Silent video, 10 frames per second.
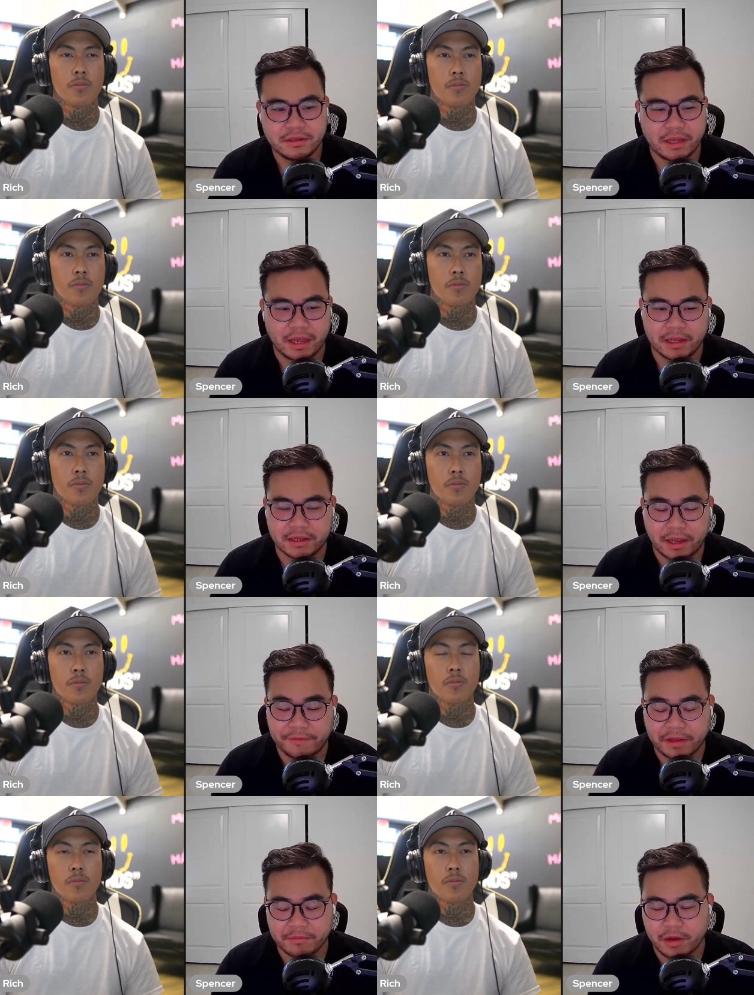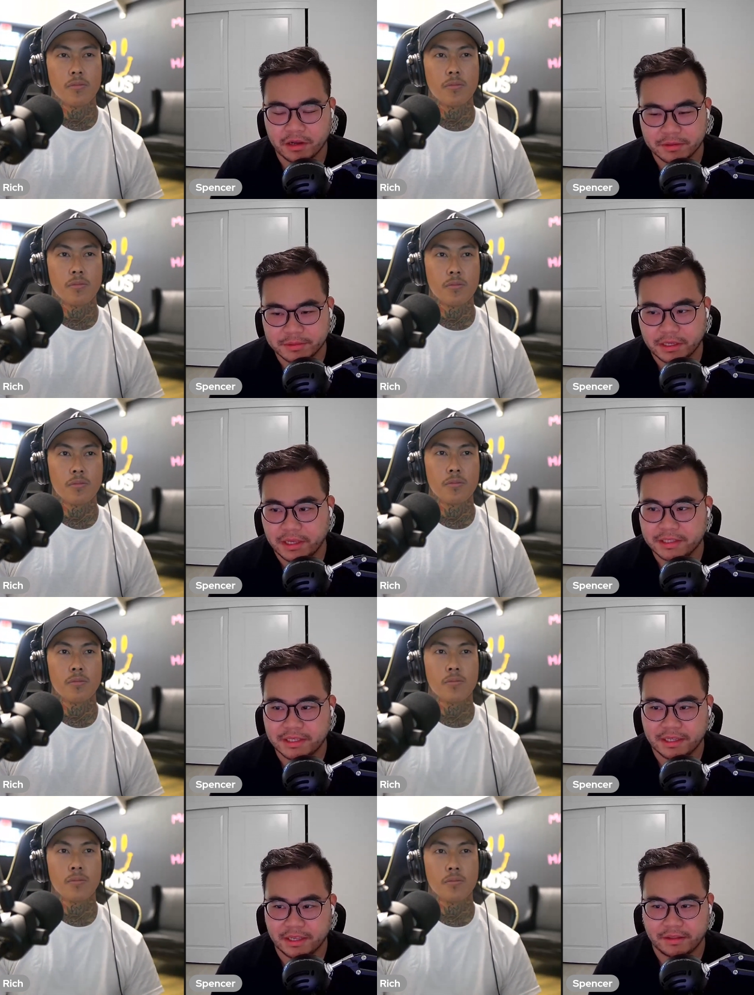Speaker 1: I found mock-ups on Etsy,
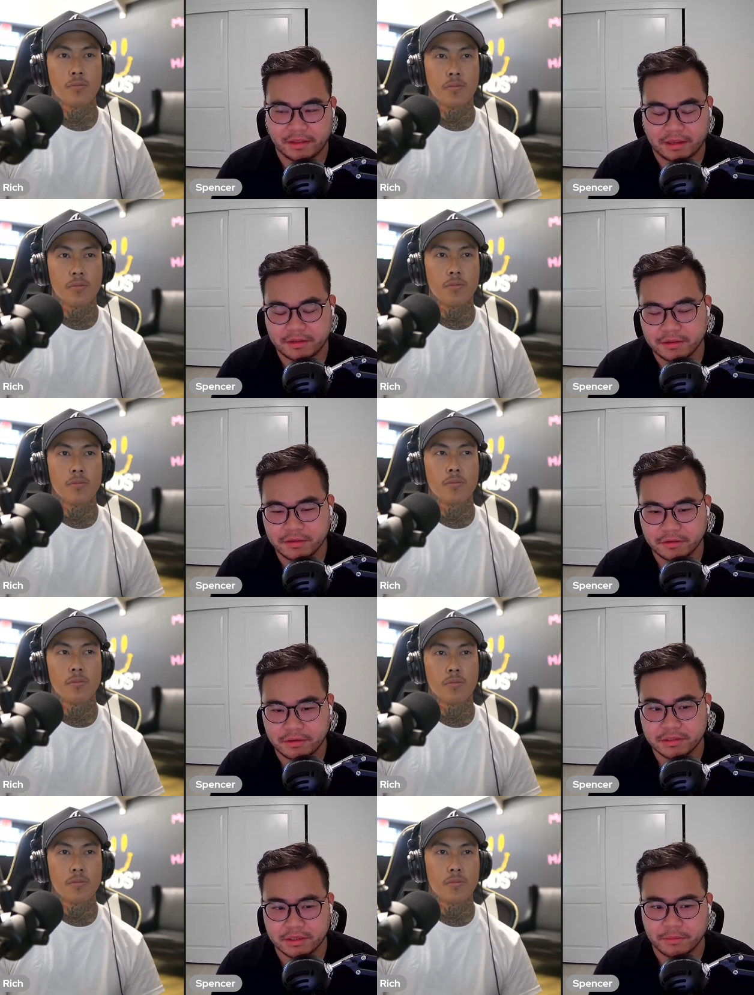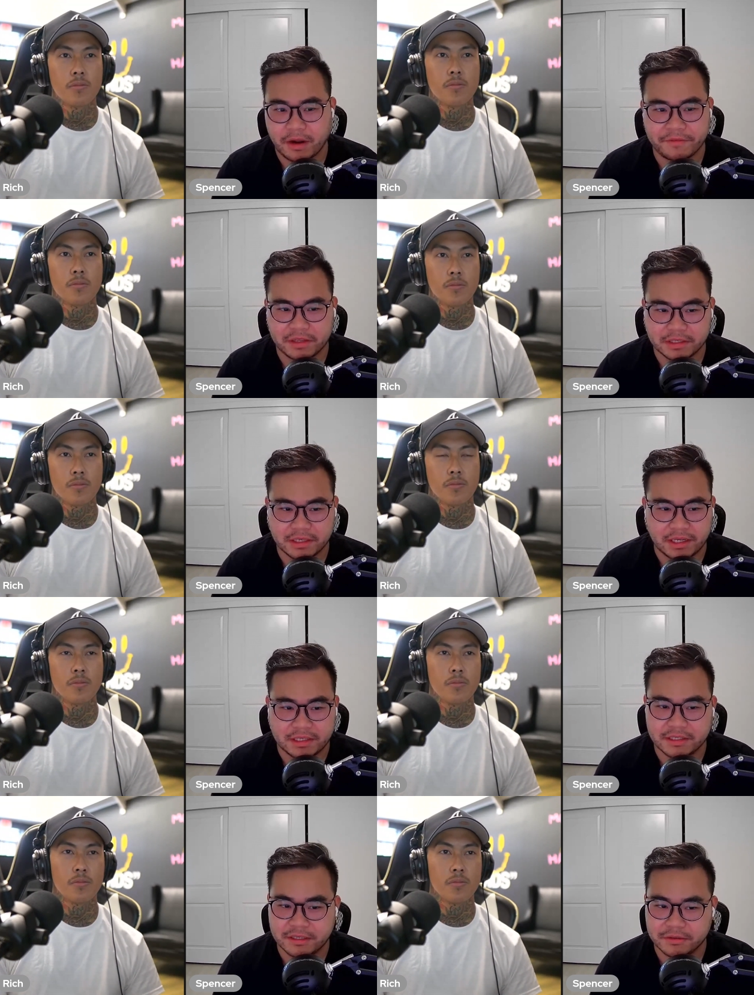and then like some graphic
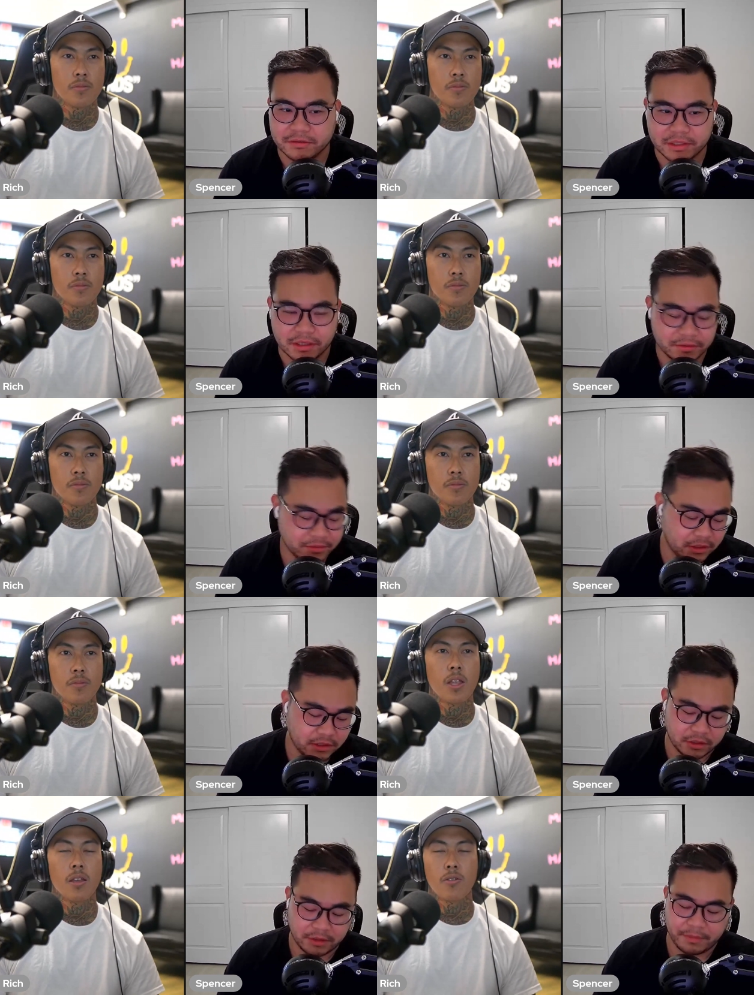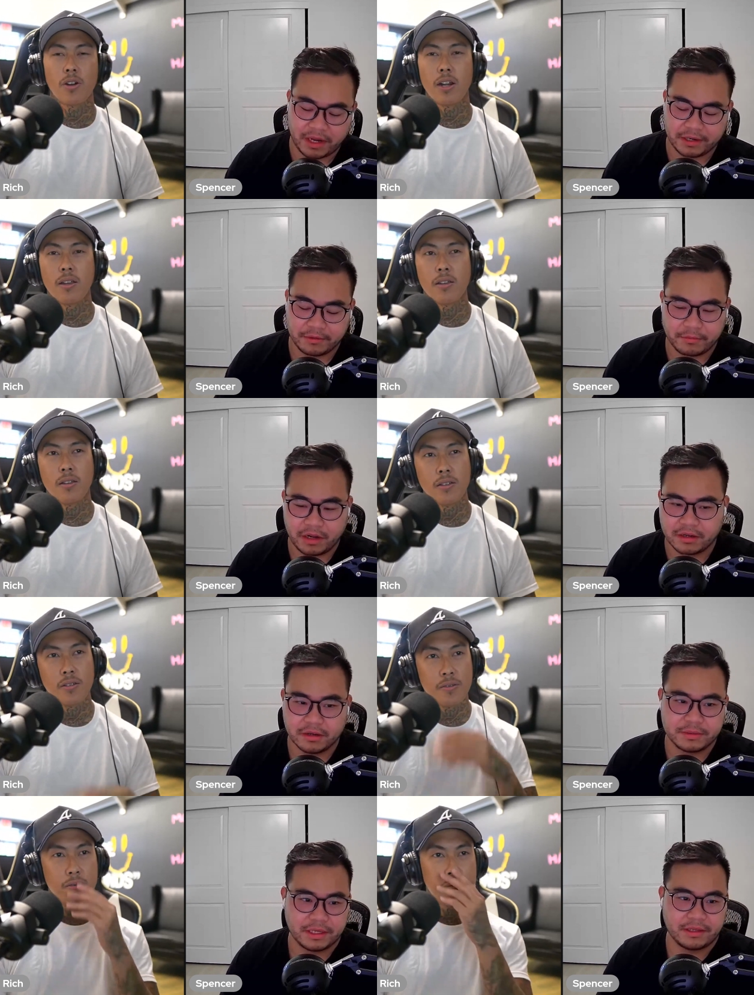designs too. So you can
Speaker 2: buy
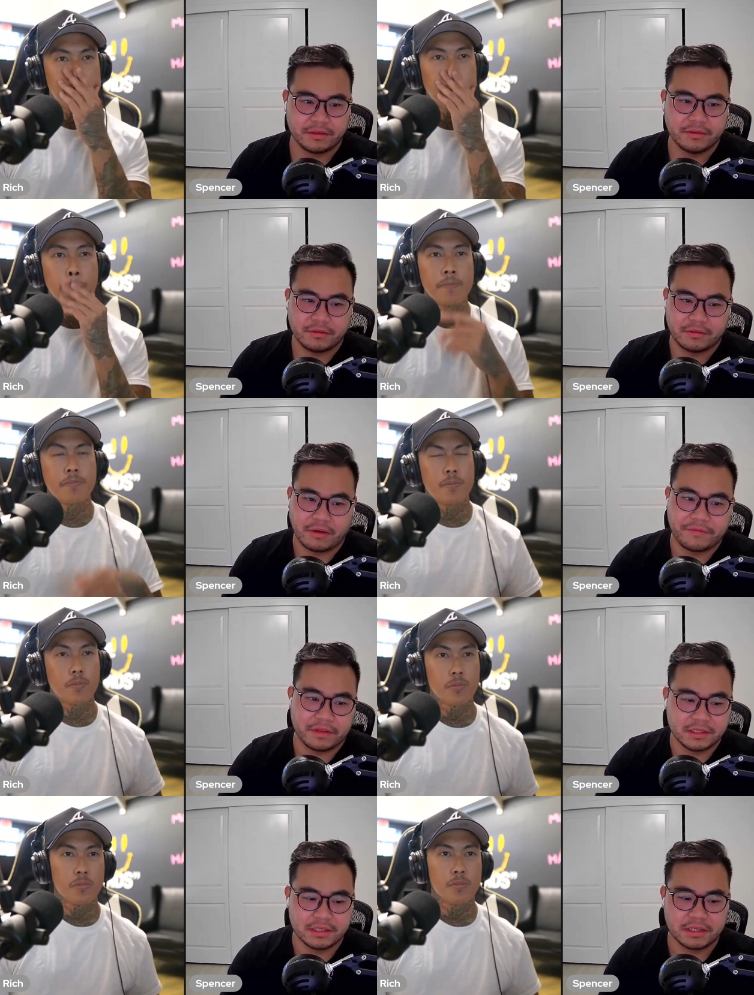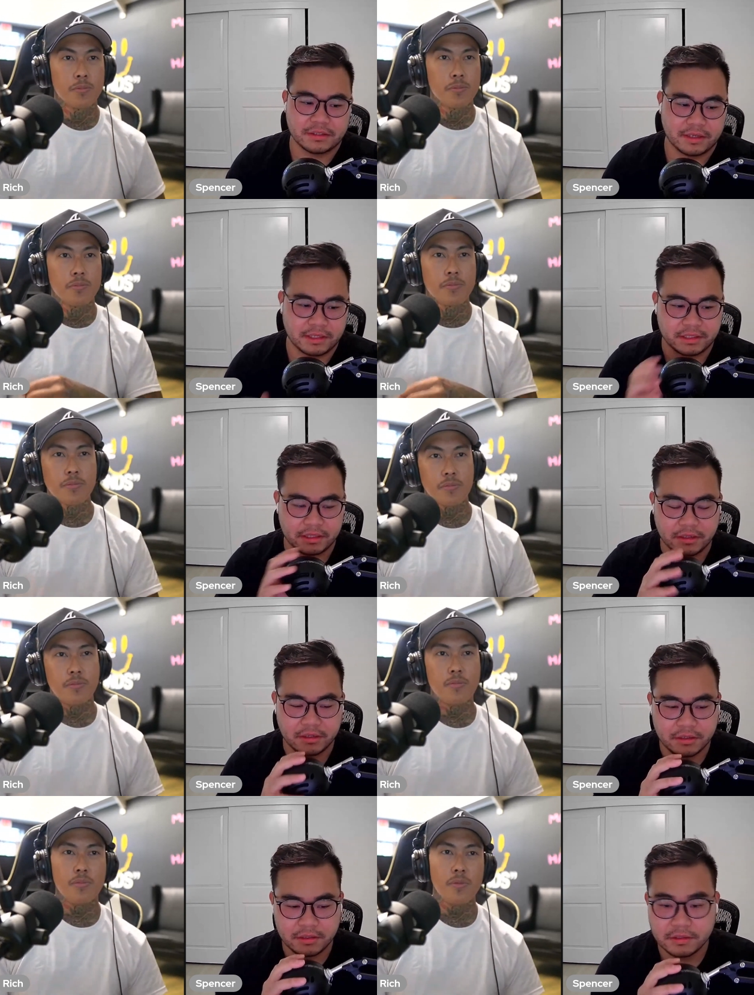mock-ups and graphic designs on Etsy.
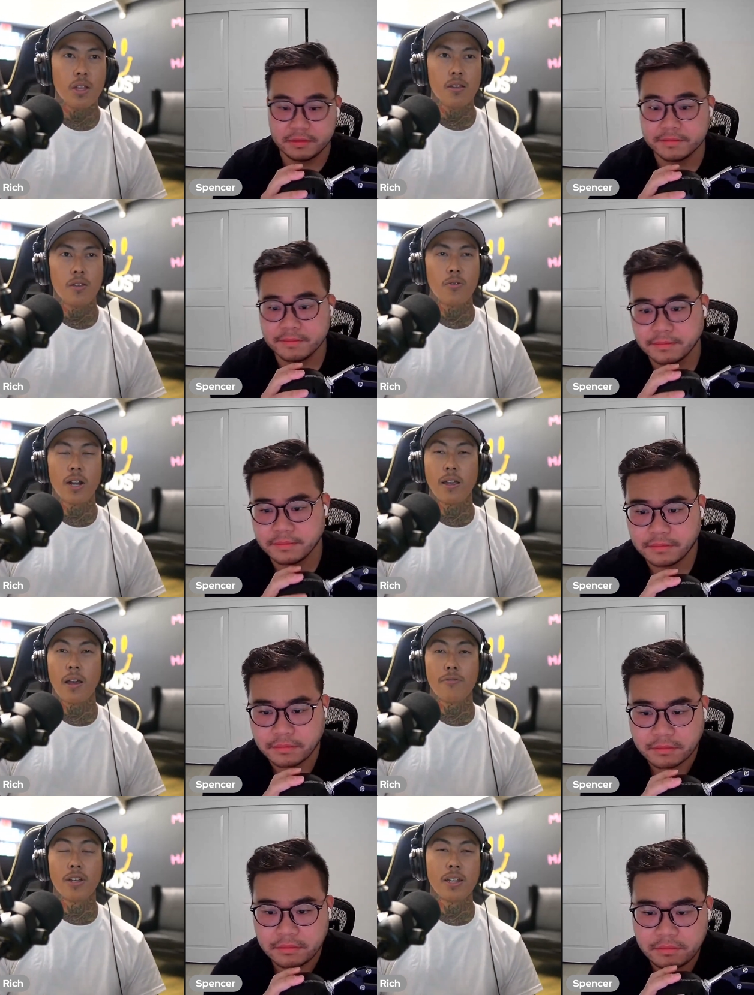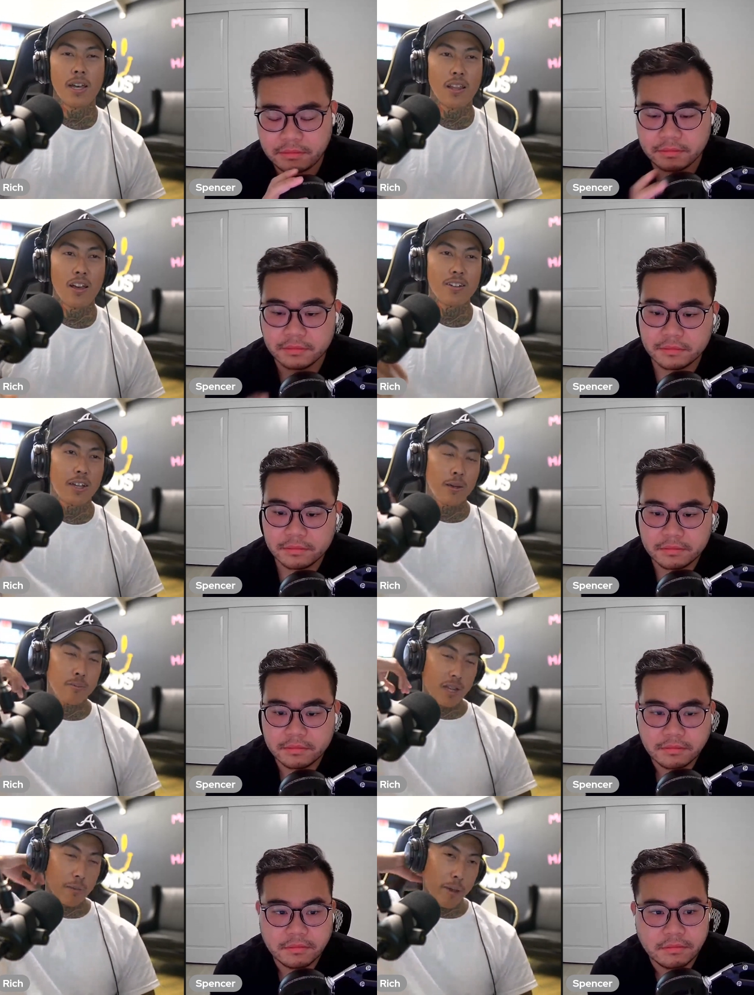Right. I've done that a lot of
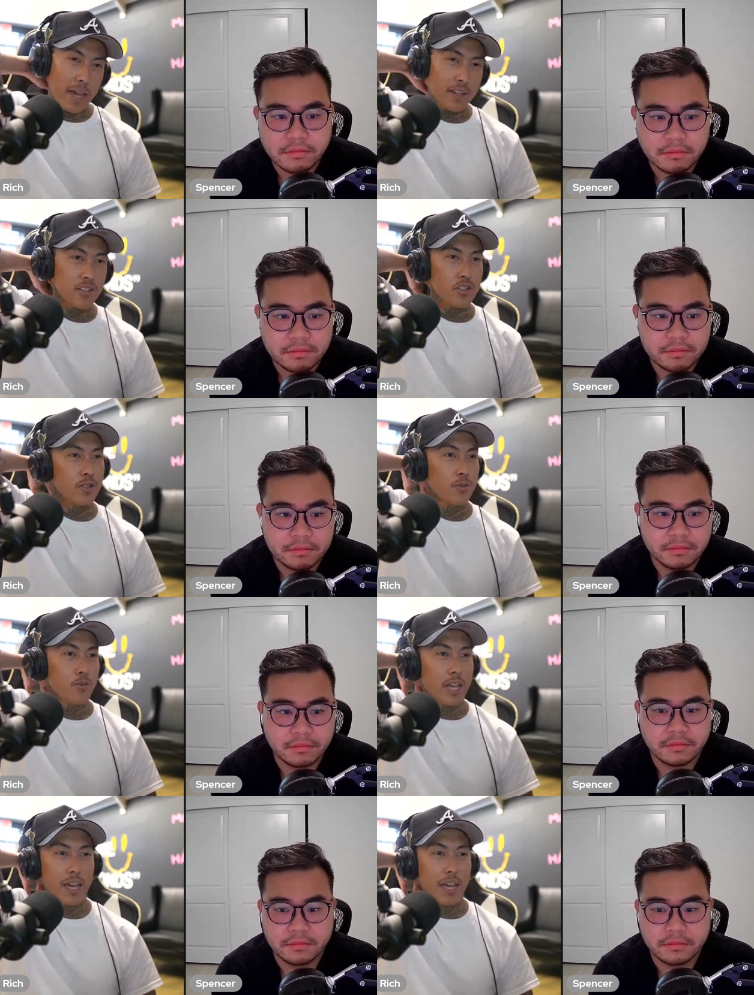times. Like back in June, we